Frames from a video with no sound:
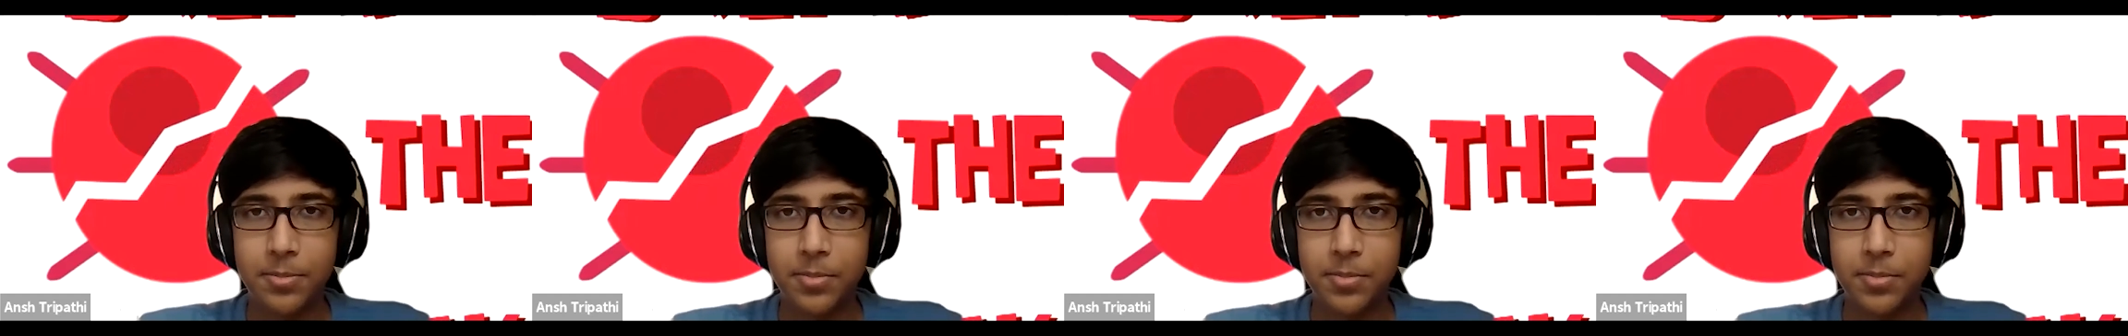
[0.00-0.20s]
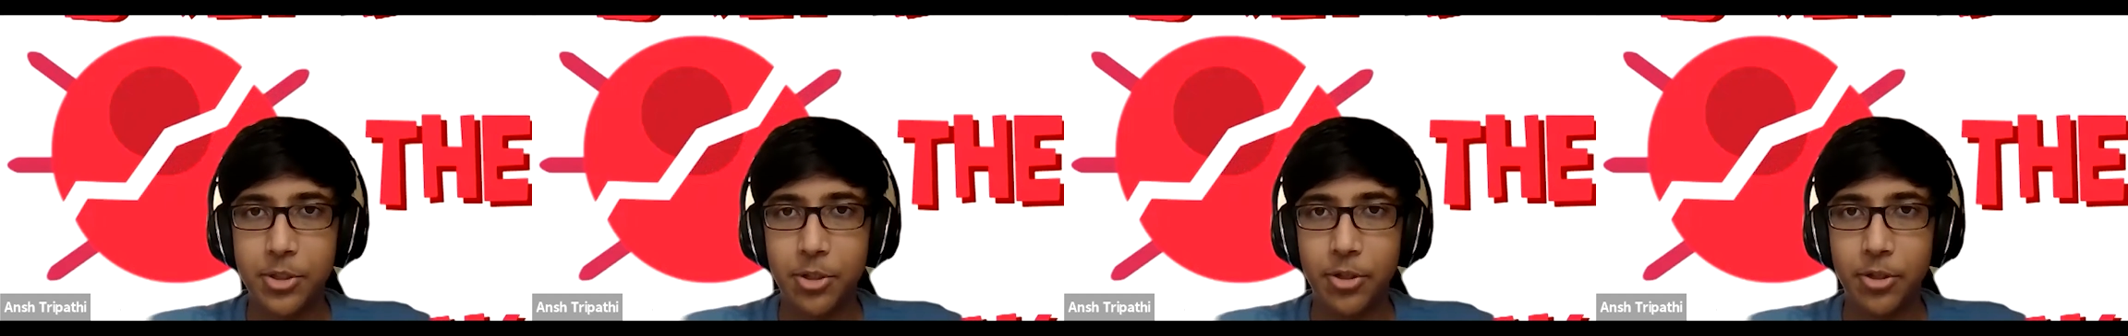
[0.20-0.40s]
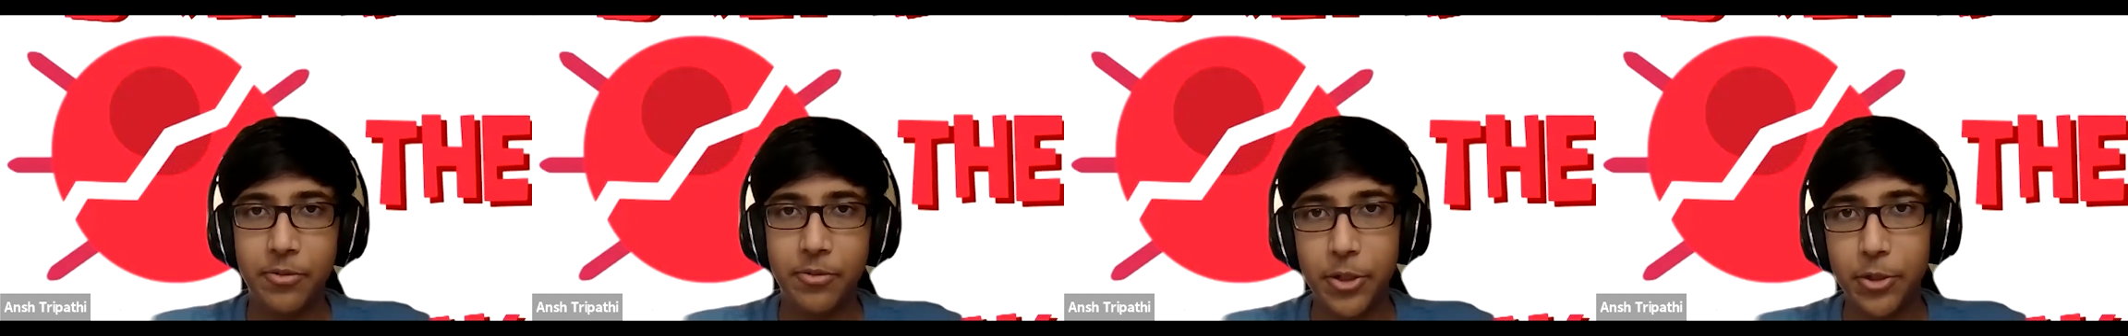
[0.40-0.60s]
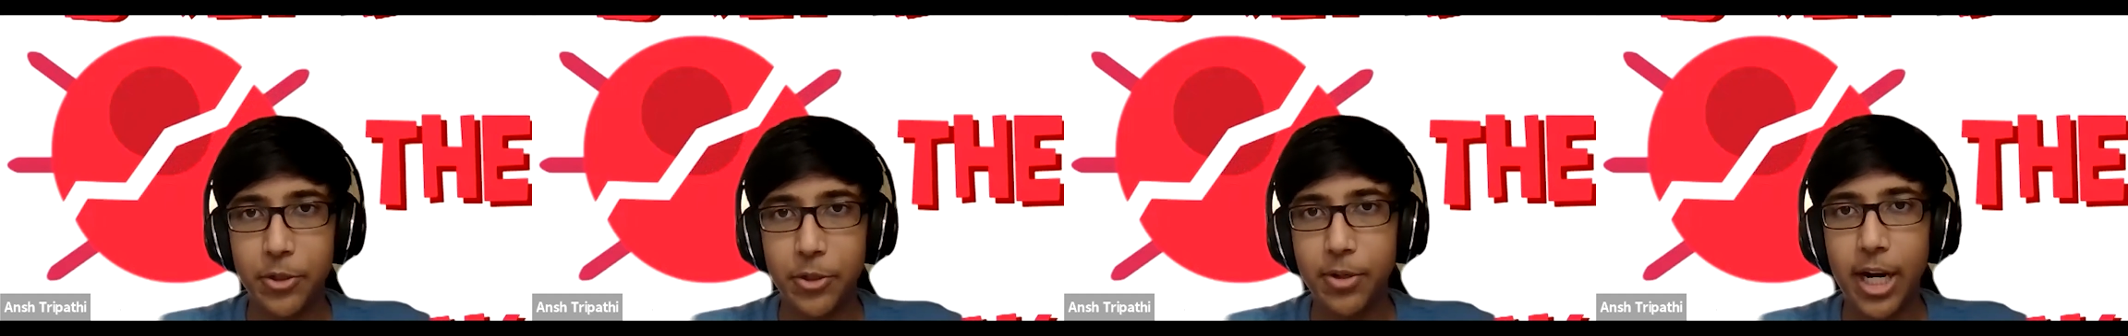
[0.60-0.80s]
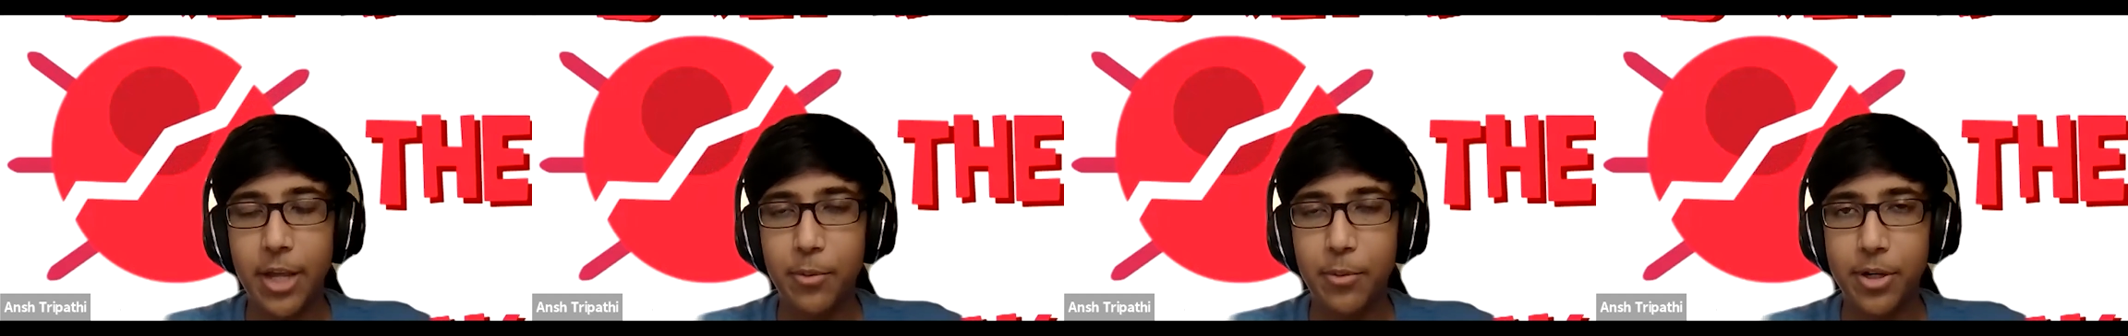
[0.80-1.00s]
So if you or
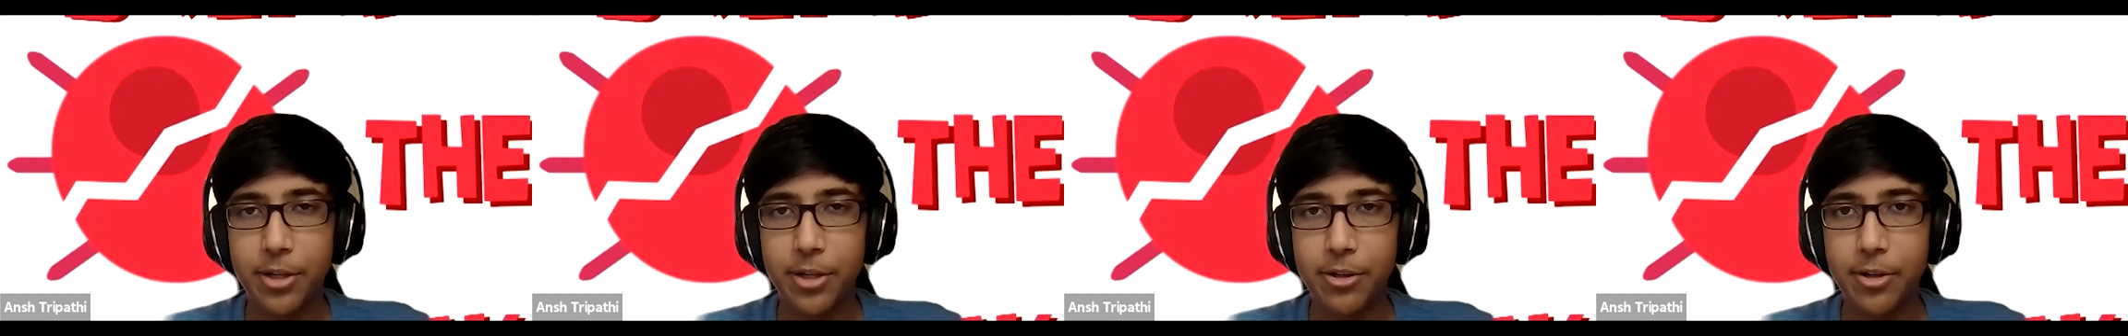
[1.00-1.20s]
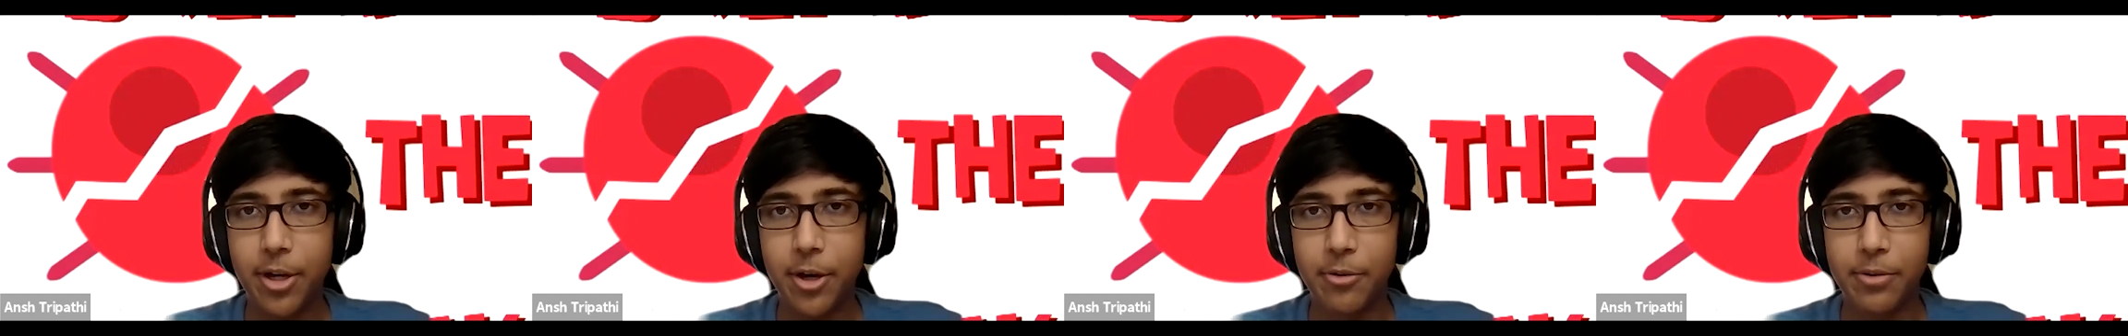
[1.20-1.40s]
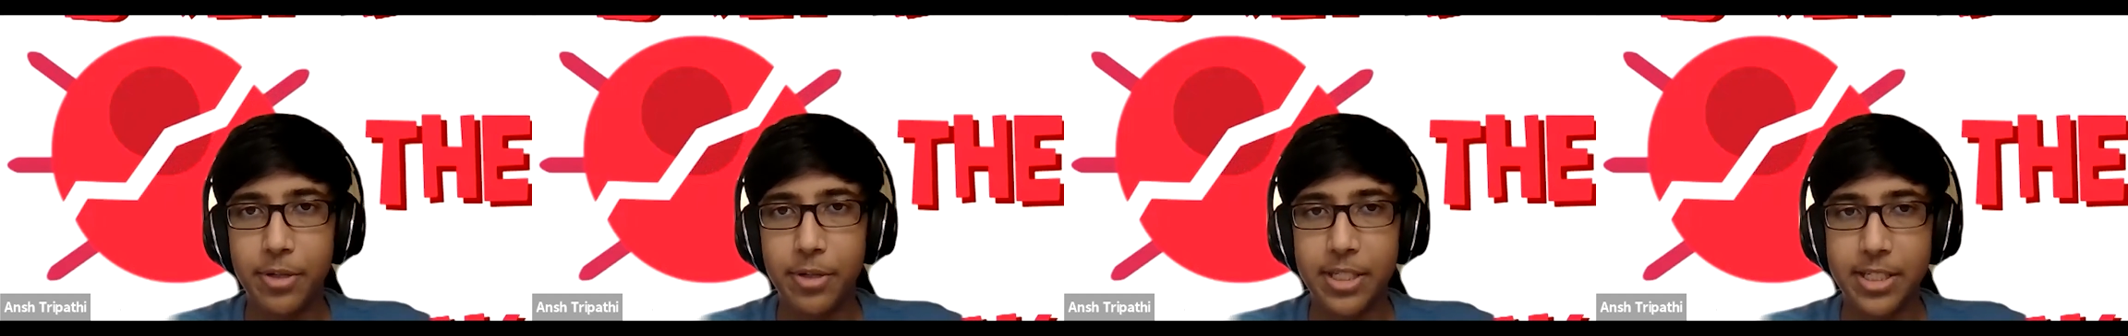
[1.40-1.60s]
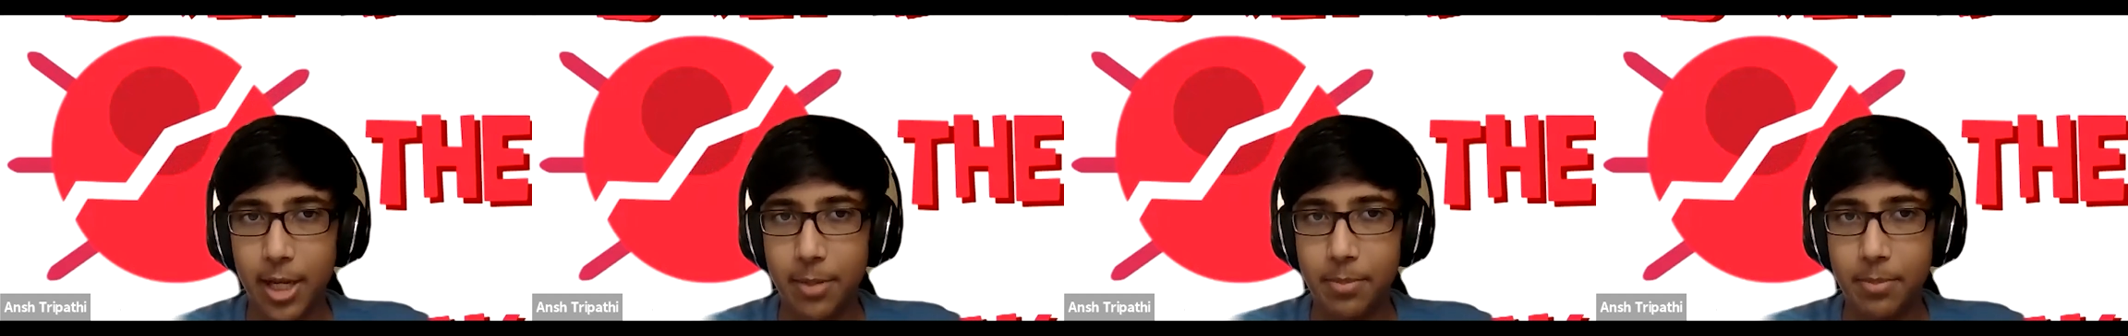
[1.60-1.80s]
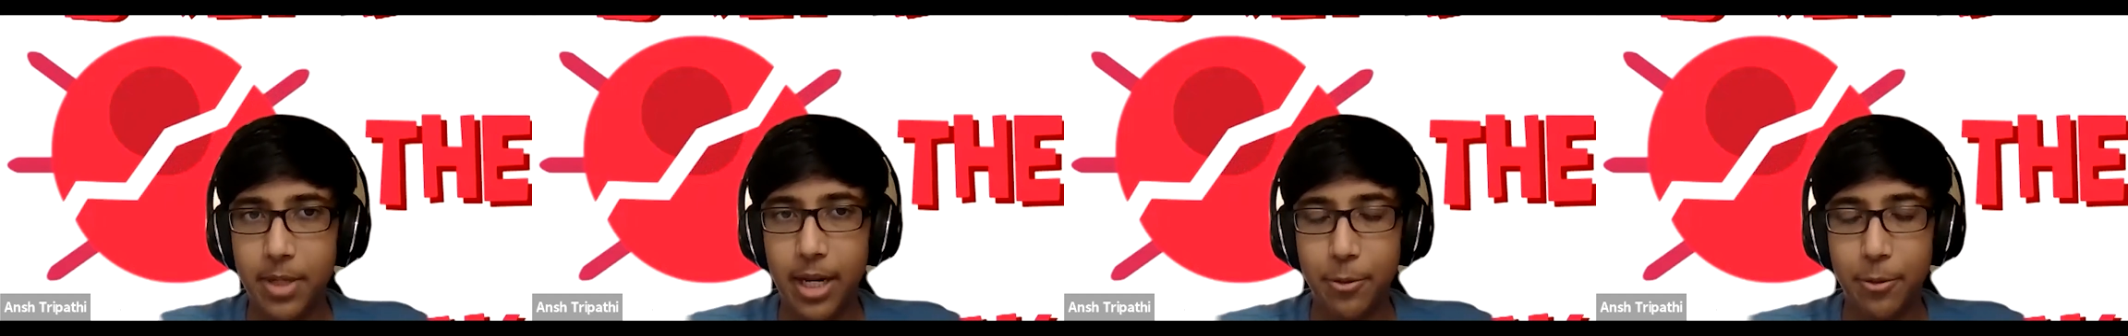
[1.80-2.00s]
anyone you know needs
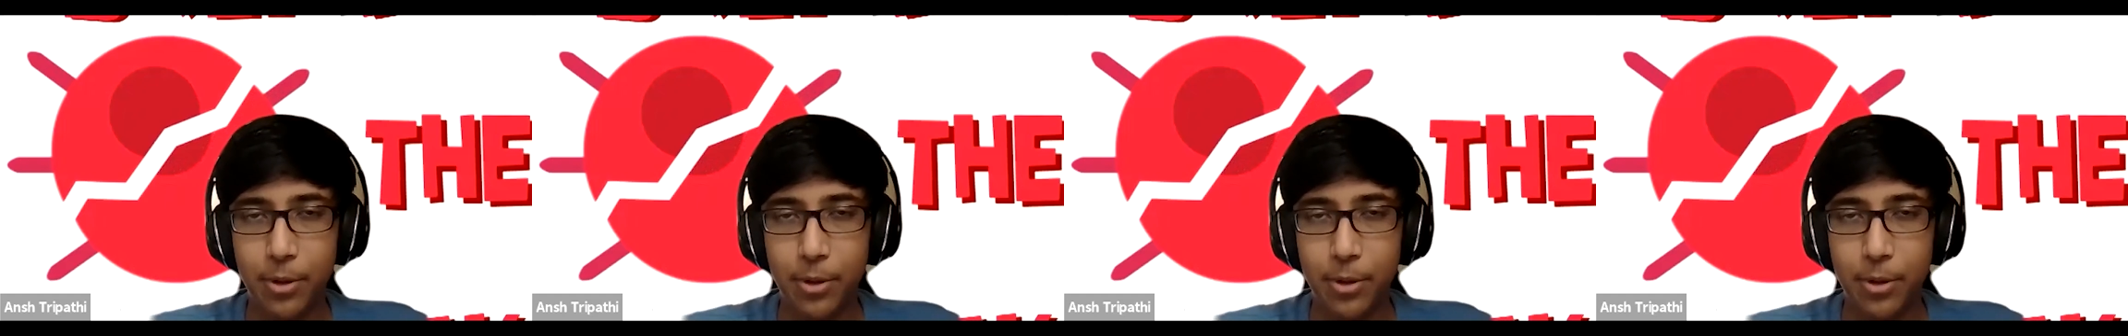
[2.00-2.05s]
help